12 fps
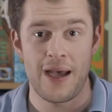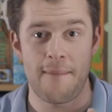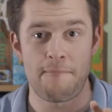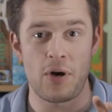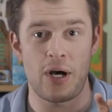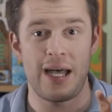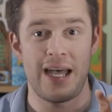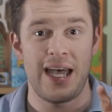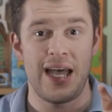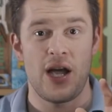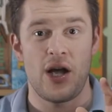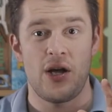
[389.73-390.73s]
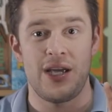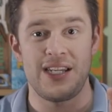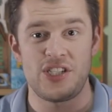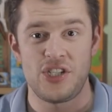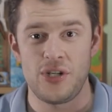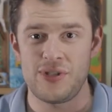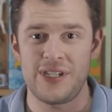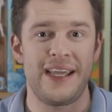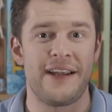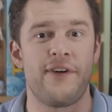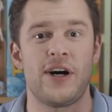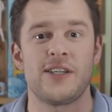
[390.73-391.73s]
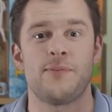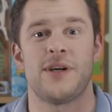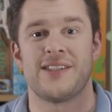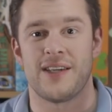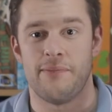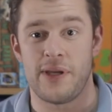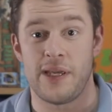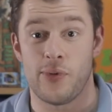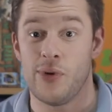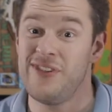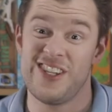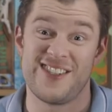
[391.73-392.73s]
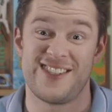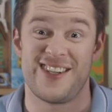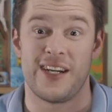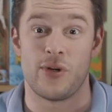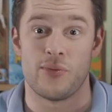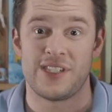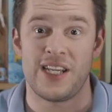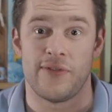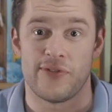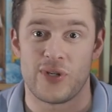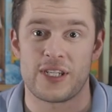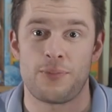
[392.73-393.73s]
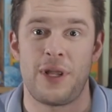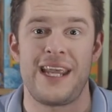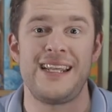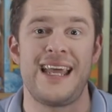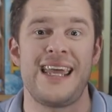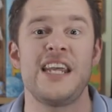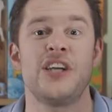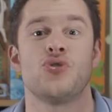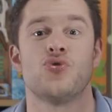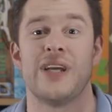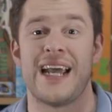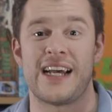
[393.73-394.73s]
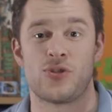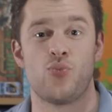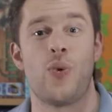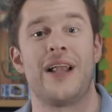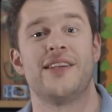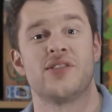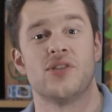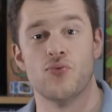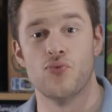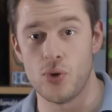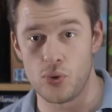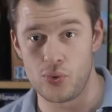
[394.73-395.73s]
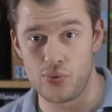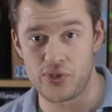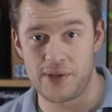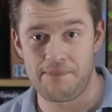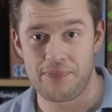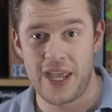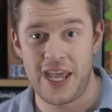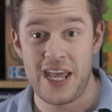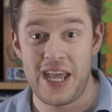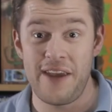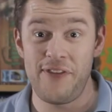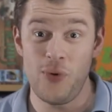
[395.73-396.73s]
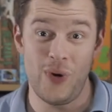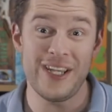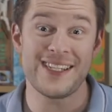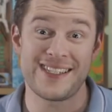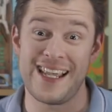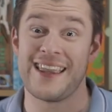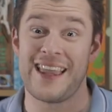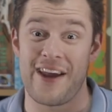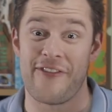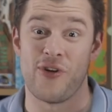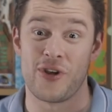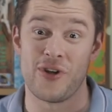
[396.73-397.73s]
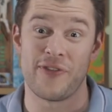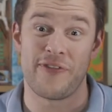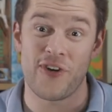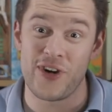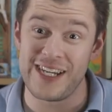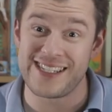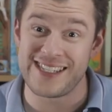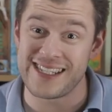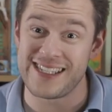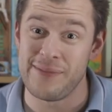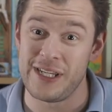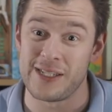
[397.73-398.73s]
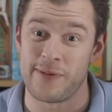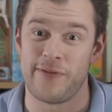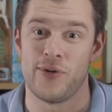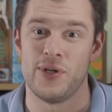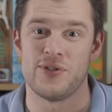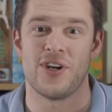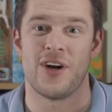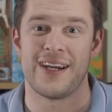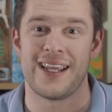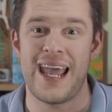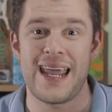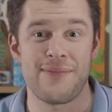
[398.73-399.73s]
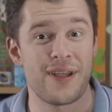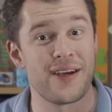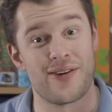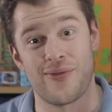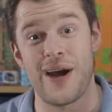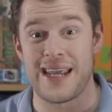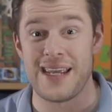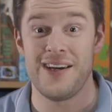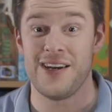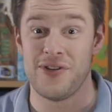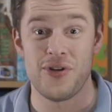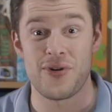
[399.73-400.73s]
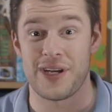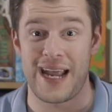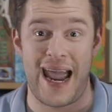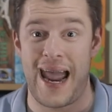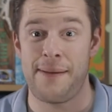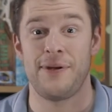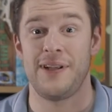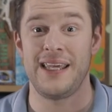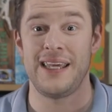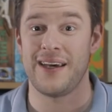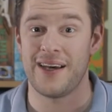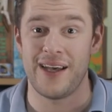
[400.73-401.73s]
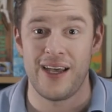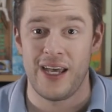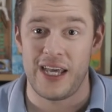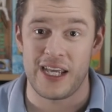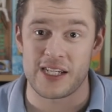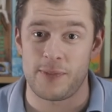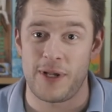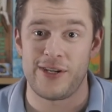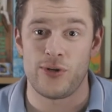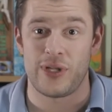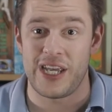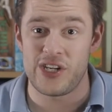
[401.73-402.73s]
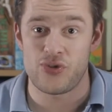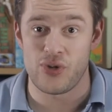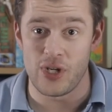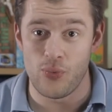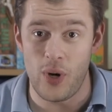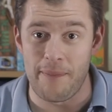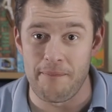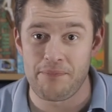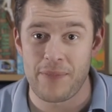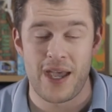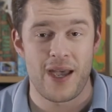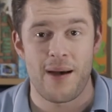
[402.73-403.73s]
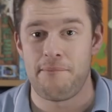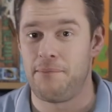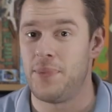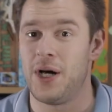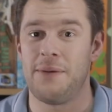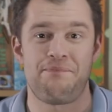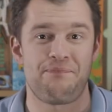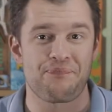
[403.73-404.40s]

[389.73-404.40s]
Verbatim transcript: but it's usually advised by some people, even the designer himself, to explain the history as well as the rules. If you want to sit there for a good 30 to 60 minutes before you start the game, then great, you know, you can happily uh, explain all the history you want. But